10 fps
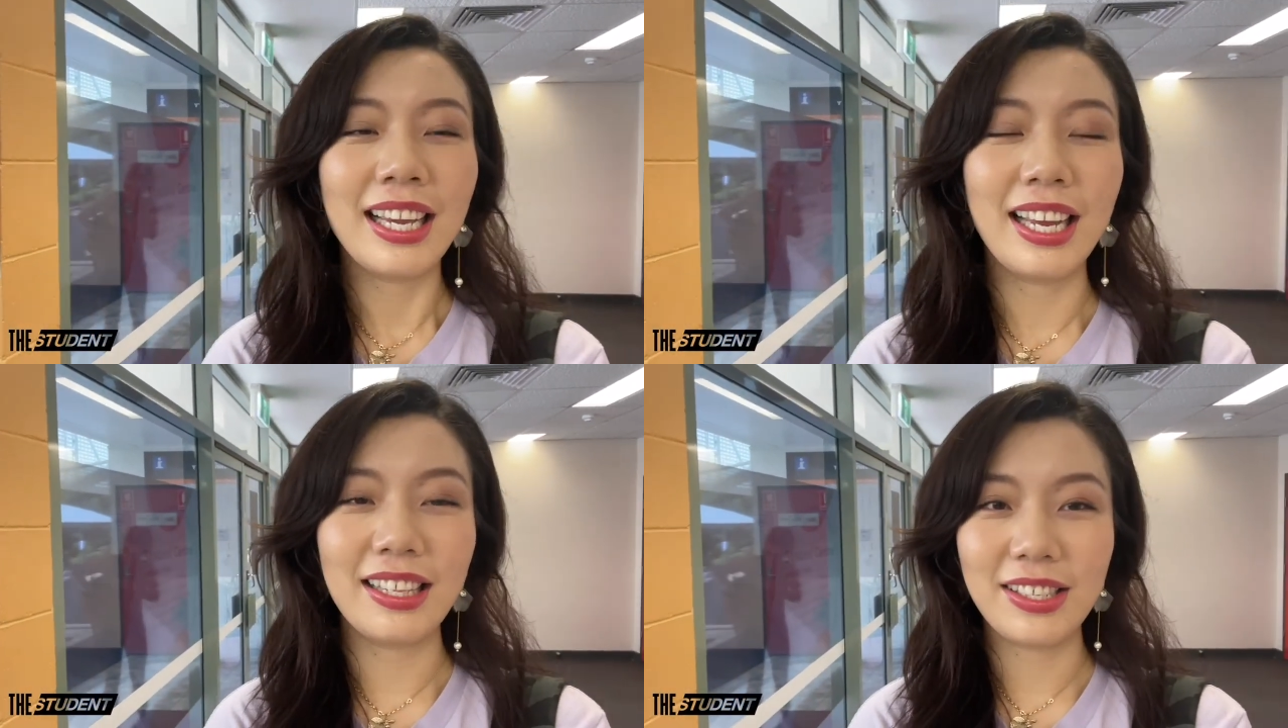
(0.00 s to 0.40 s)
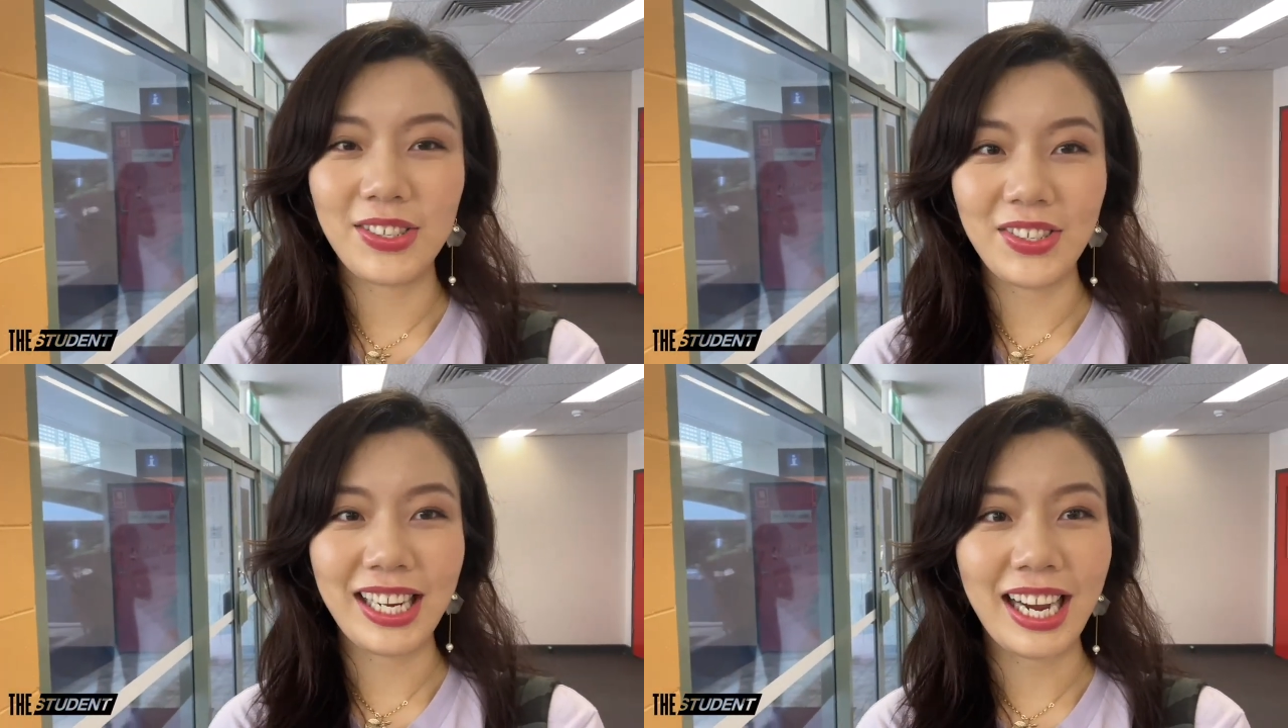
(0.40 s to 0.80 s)
get their
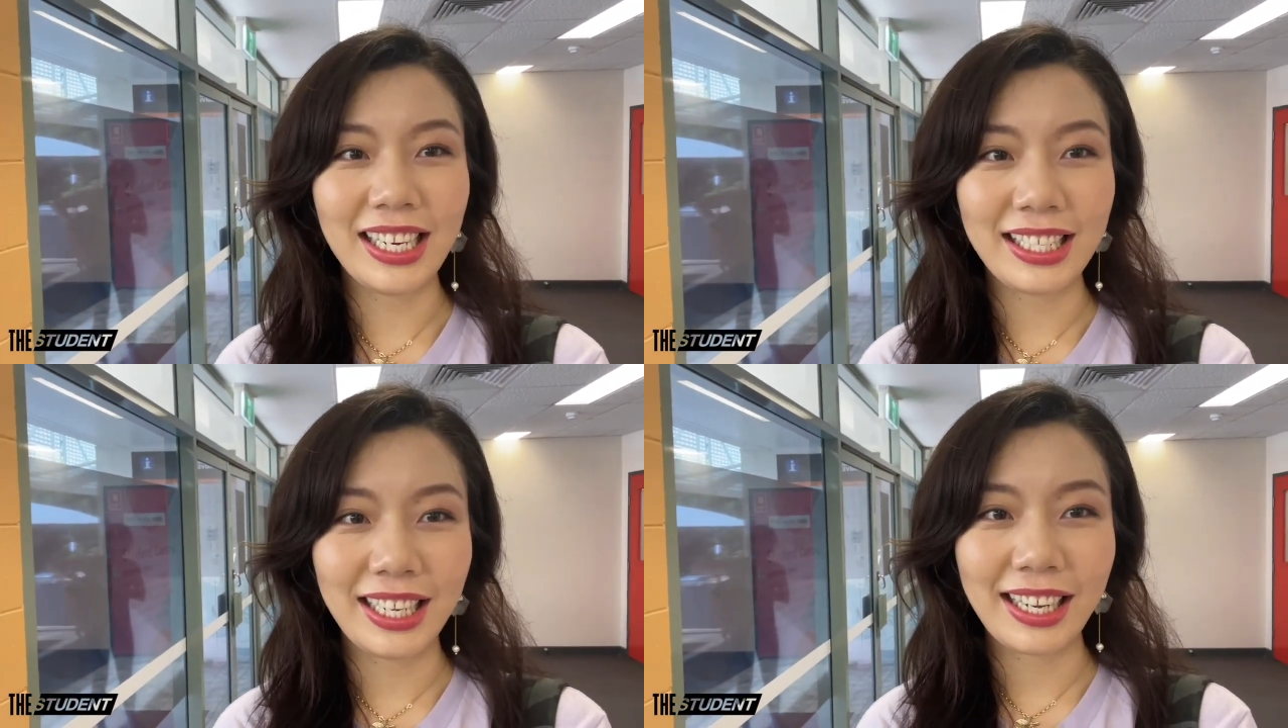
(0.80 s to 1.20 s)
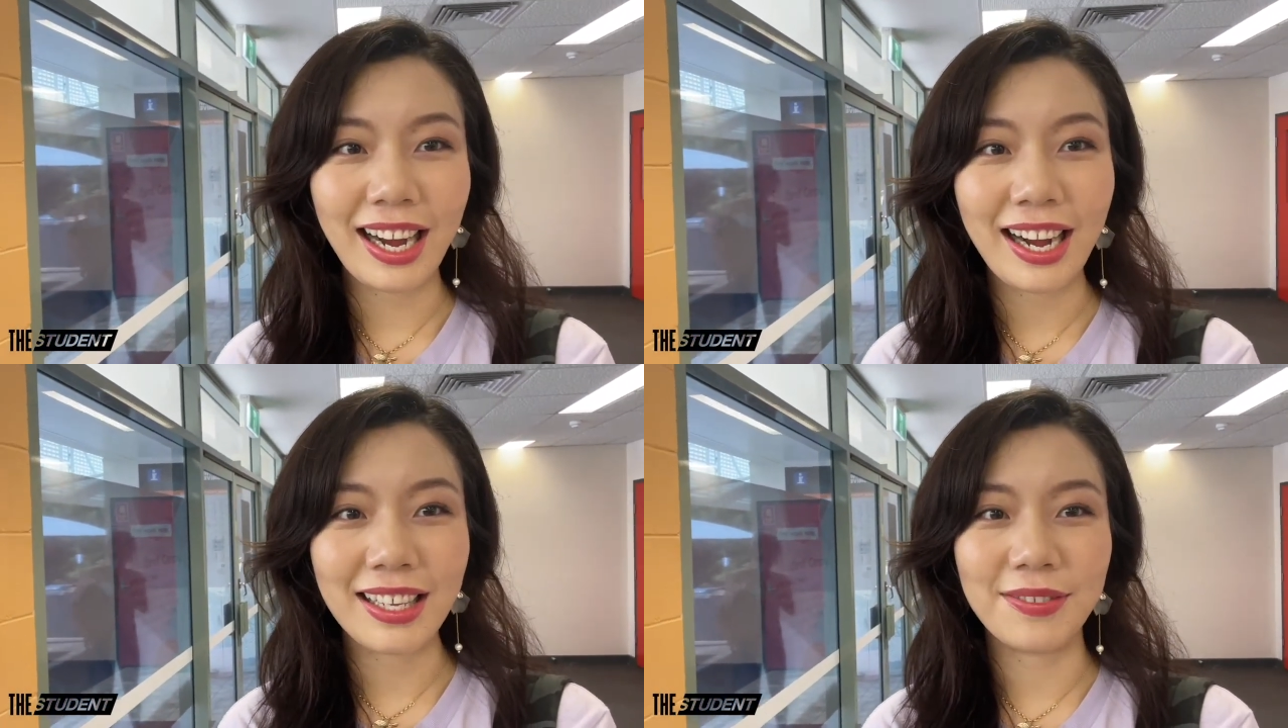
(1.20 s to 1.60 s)
student ID
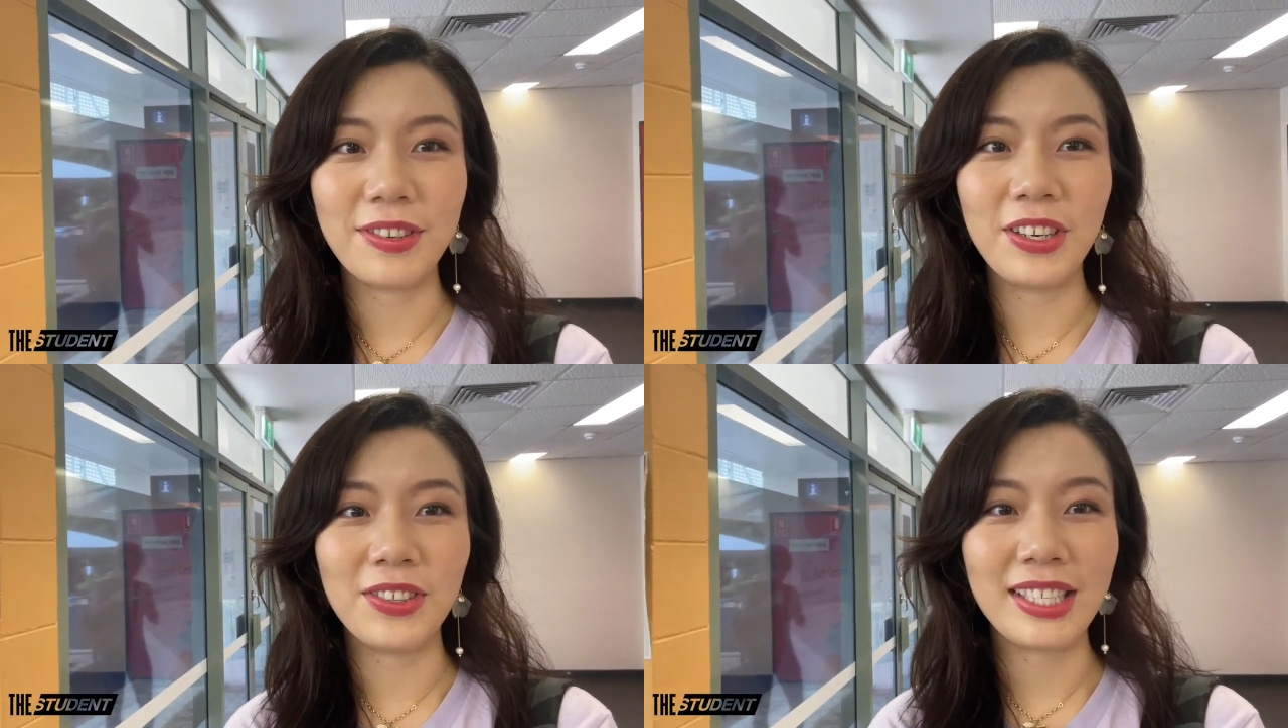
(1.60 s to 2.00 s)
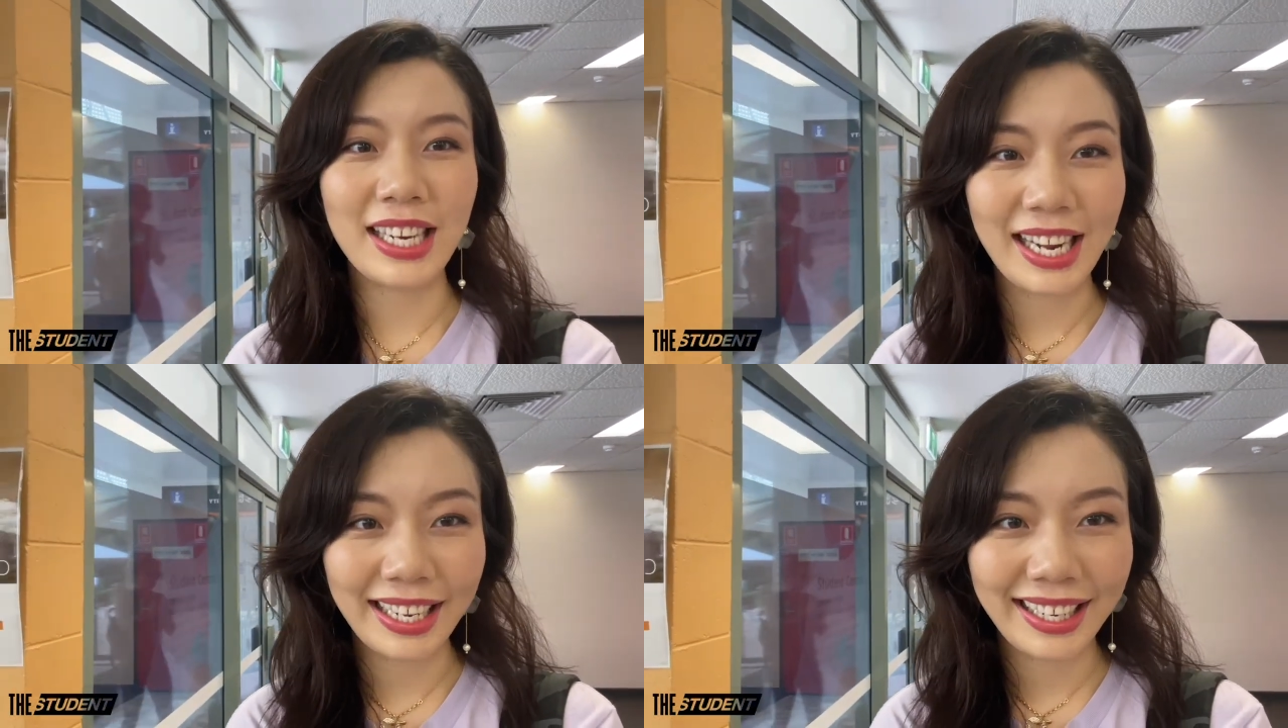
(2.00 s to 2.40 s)
cards, photos
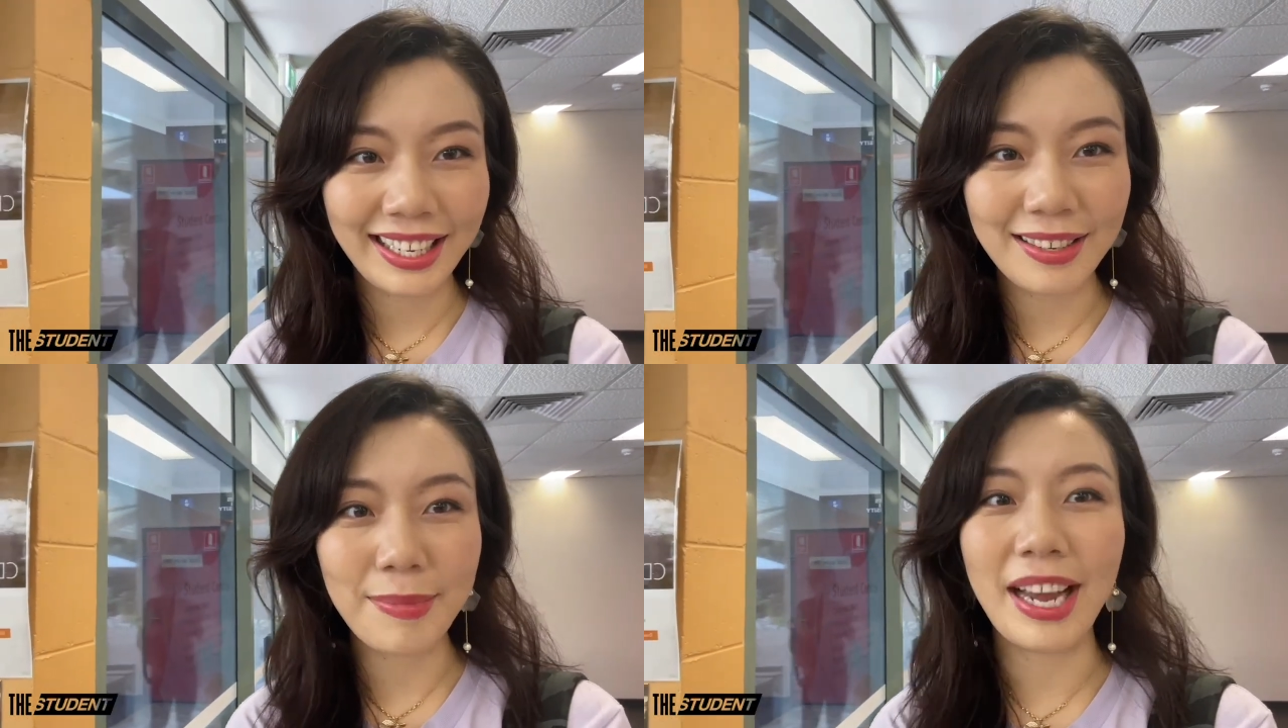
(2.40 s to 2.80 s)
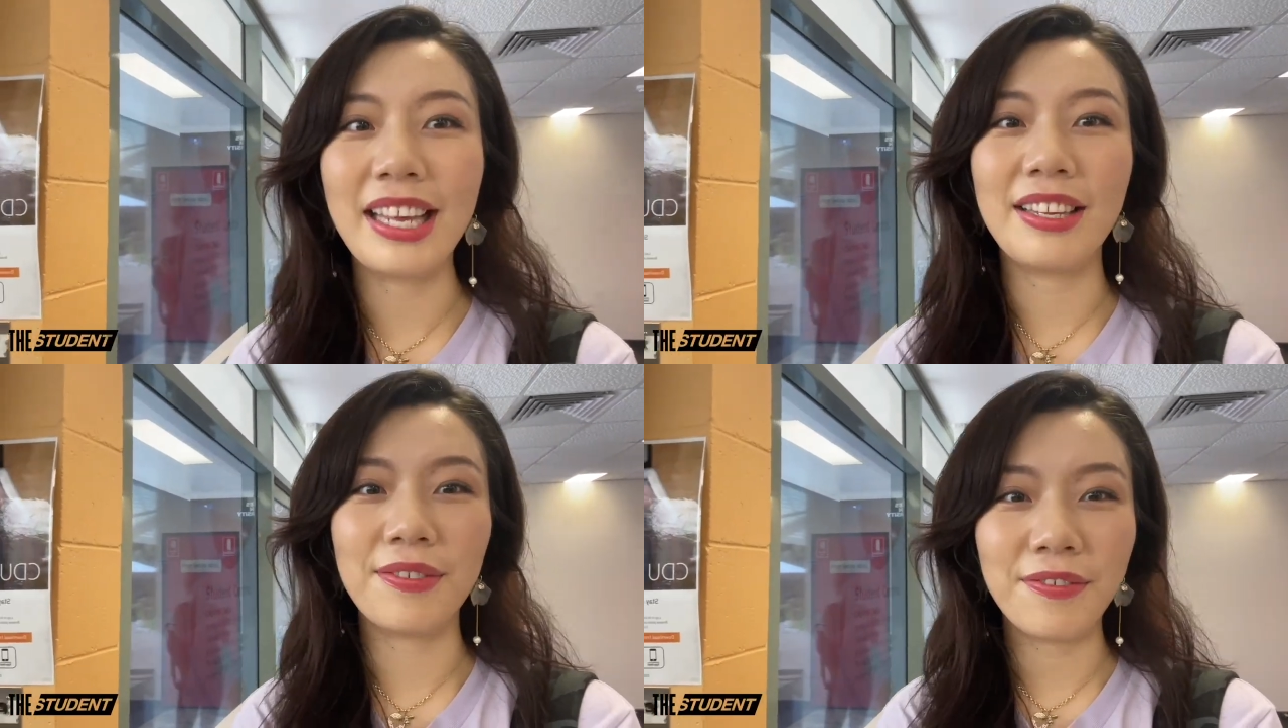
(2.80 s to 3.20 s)
taken, pay
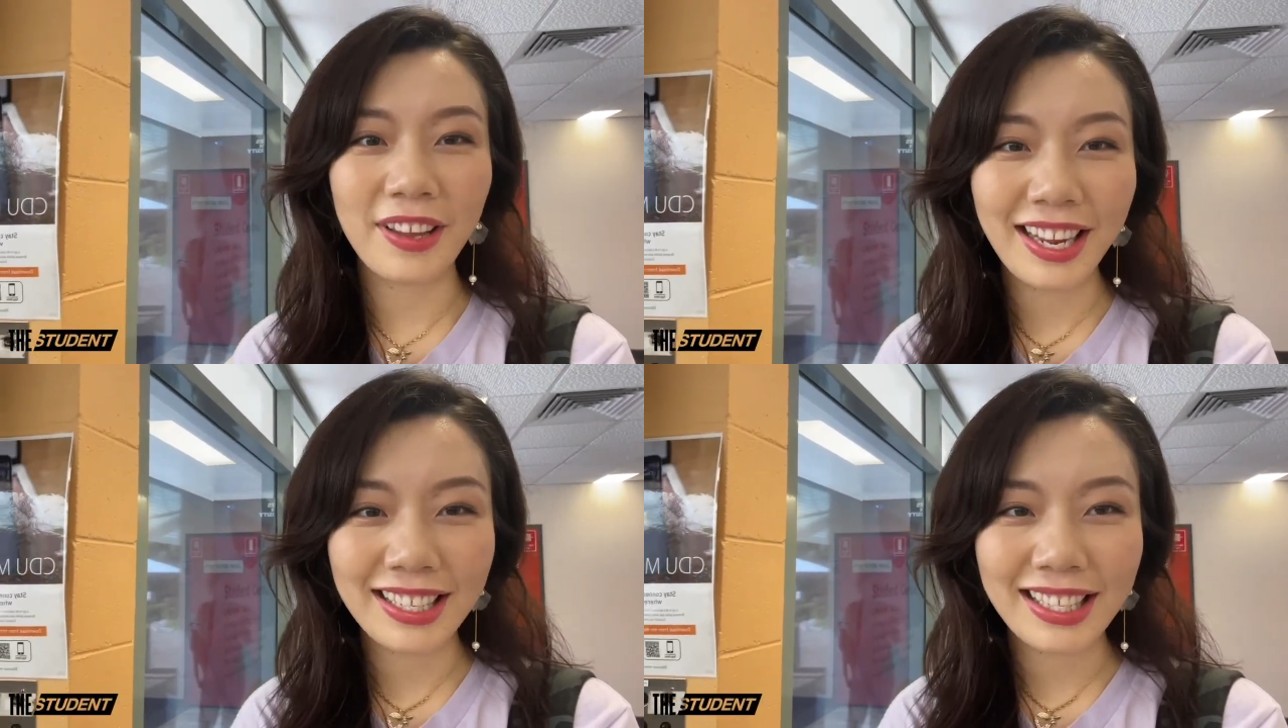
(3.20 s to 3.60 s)
their fees,